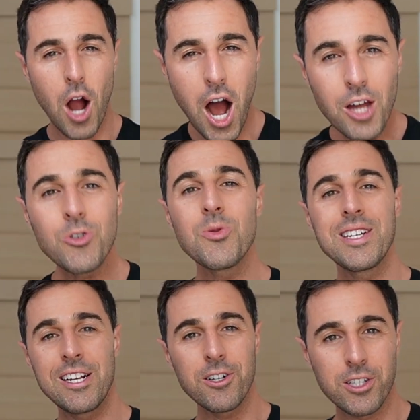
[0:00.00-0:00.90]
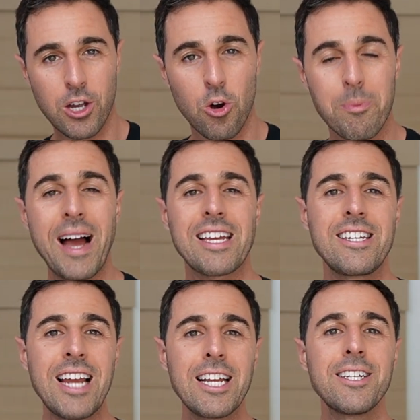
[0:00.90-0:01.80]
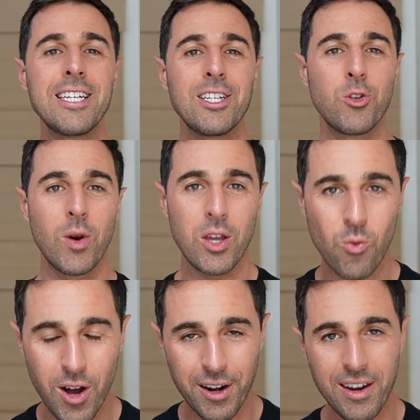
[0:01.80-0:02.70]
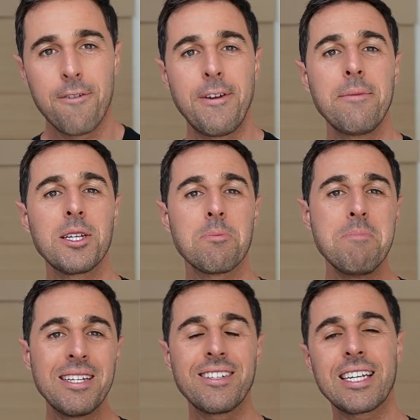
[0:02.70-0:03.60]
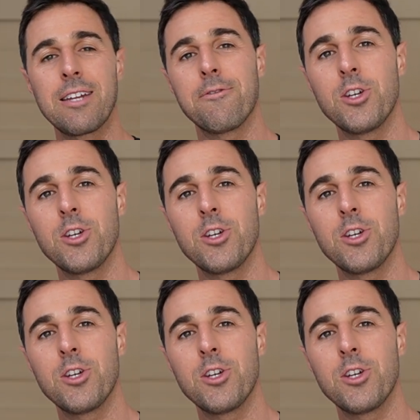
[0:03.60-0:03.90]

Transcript: 100 years ago, back in 1921, famous mystic and